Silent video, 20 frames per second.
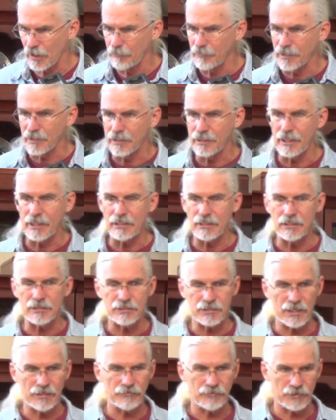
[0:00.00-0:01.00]
coming in AD
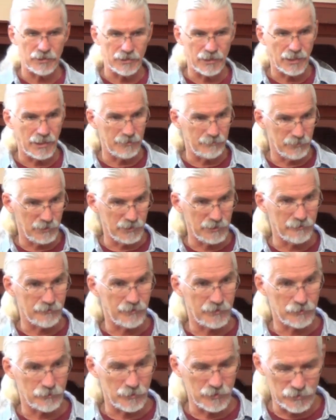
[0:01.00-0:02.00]
70, I believe,
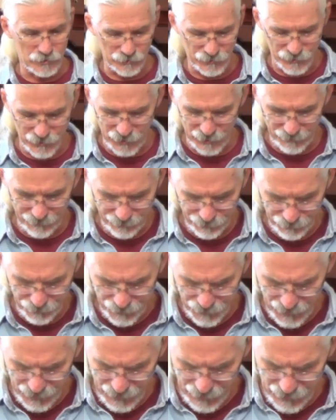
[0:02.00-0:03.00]
as we shall see
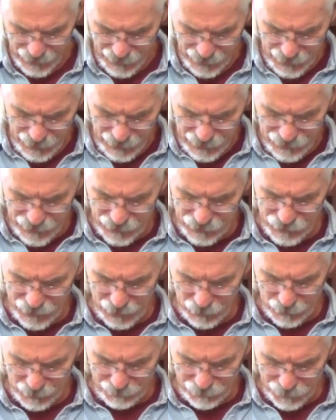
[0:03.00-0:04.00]
says
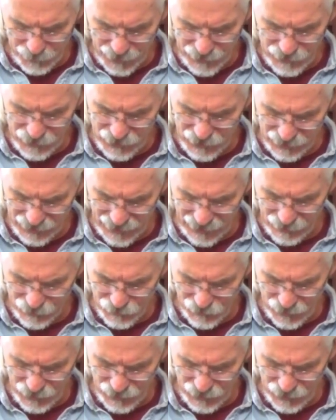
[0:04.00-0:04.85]
there were present at that